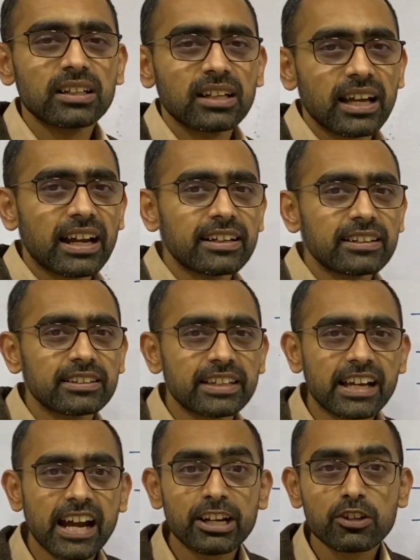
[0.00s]
And the
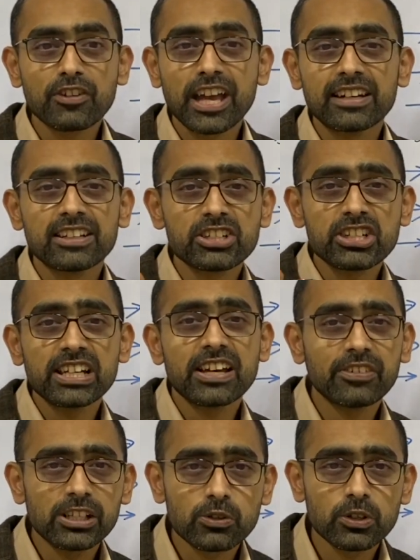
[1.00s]
kind of energy
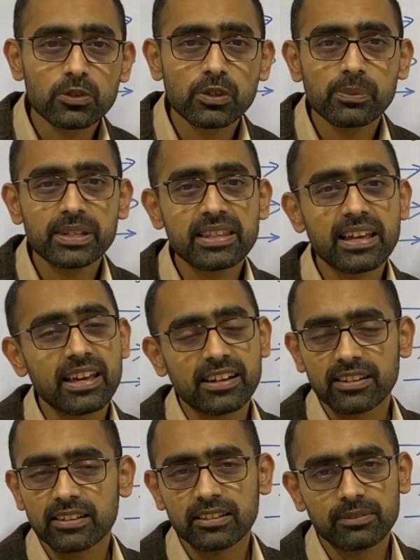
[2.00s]
levels which will be
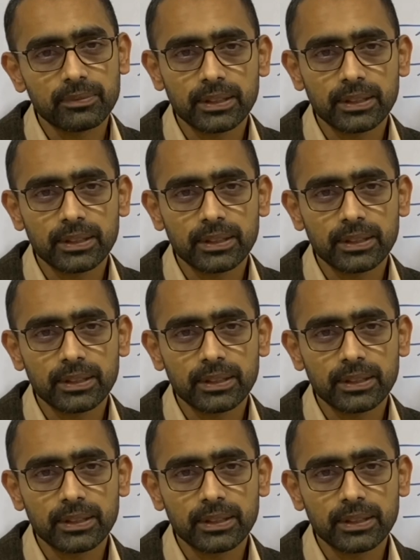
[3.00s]
there,